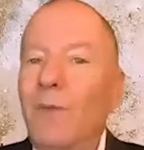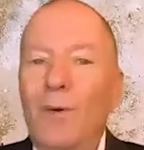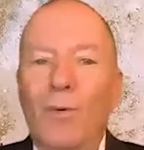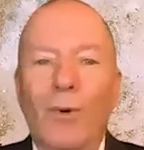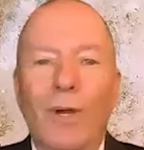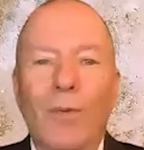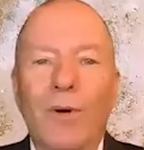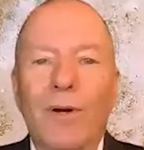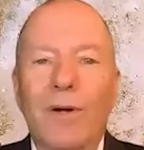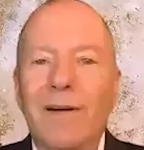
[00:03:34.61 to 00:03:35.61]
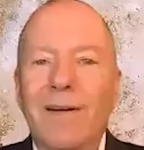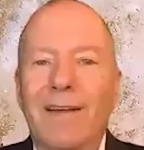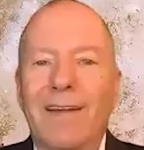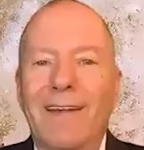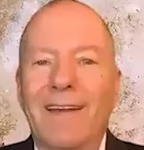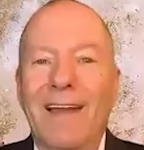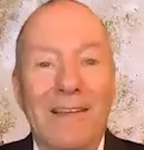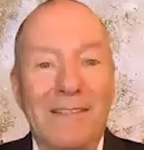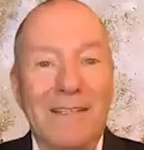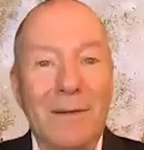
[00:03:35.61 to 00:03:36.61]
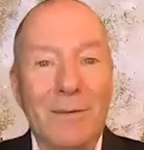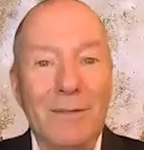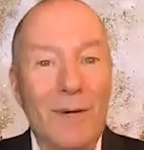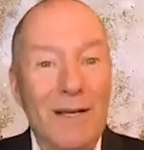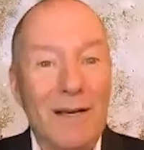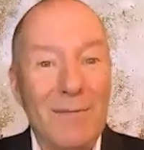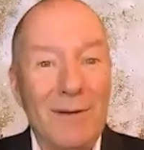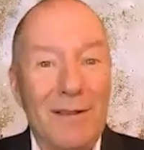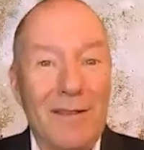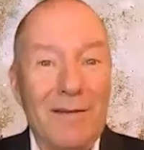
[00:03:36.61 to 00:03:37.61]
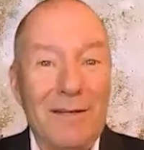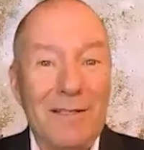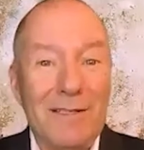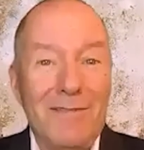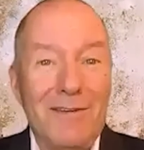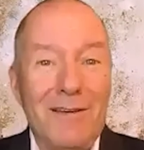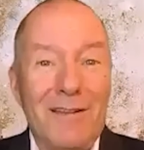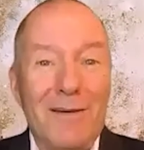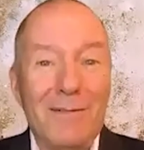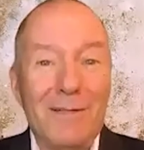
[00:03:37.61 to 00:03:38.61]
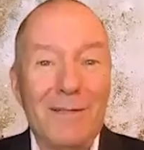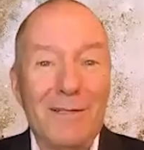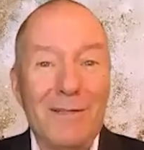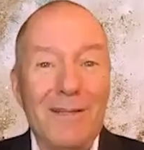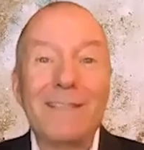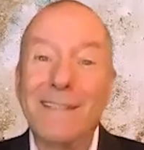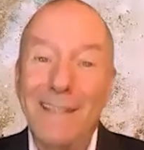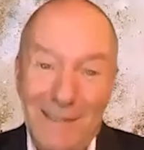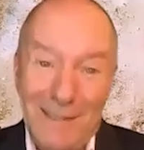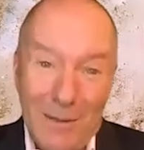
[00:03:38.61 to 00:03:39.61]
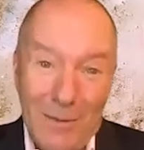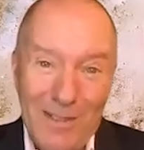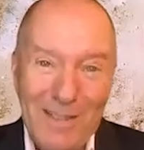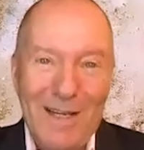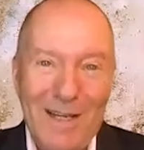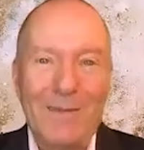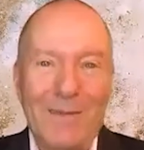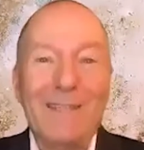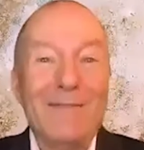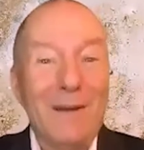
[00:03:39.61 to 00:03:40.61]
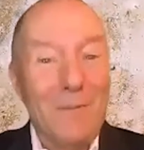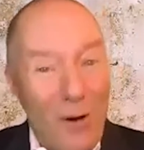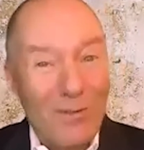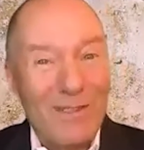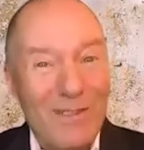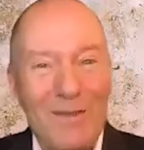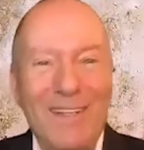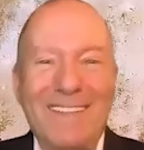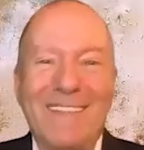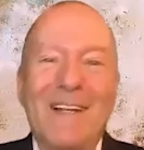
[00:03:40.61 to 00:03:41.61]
We were last year with 137,000 students. This year we start with even more students.